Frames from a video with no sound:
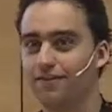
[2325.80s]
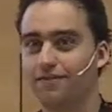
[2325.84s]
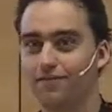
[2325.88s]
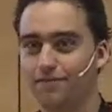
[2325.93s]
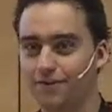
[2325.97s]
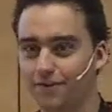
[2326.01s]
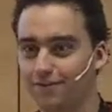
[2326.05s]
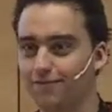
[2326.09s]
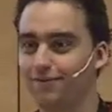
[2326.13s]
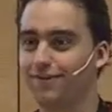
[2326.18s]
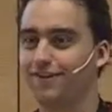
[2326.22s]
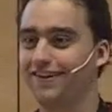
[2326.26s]

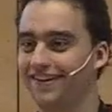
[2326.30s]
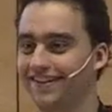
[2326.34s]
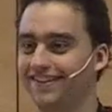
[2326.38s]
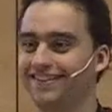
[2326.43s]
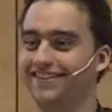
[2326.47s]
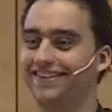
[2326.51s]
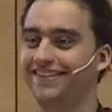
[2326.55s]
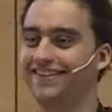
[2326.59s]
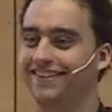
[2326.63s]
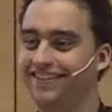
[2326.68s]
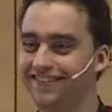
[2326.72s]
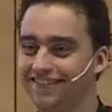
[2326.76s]
people are
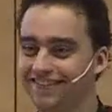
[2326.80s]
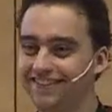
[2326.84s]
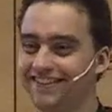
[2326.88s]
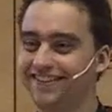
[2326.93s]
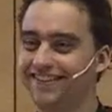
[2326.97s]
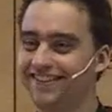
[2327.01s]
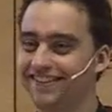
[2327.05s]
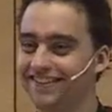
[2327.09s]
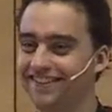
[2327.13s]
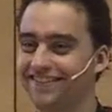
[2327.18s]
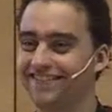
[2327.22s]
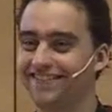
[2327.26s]
actually
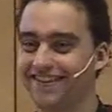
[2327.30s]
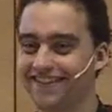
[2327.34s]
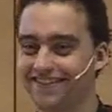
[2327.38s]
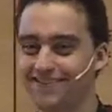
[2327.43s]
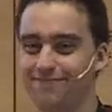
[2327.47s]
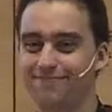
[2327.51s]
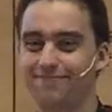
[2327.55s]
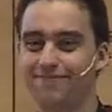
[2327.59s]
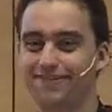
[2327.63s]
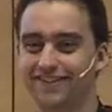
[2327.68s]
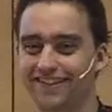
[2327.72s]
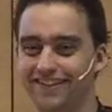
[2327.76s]
using it.
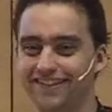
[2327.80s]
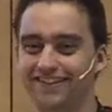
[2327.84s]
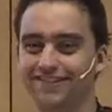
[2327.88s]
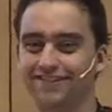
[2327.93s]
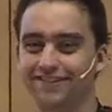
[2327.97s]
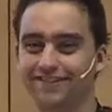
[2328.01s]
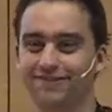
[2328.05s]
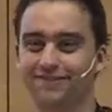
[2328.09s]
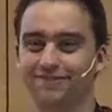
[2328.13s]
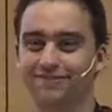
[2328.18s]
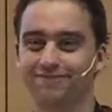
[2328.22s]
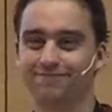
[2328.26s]
That's pretty
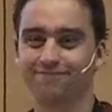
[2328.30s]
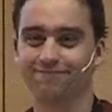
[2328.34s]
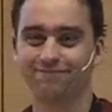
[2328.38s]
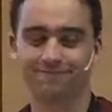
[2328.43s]
cool.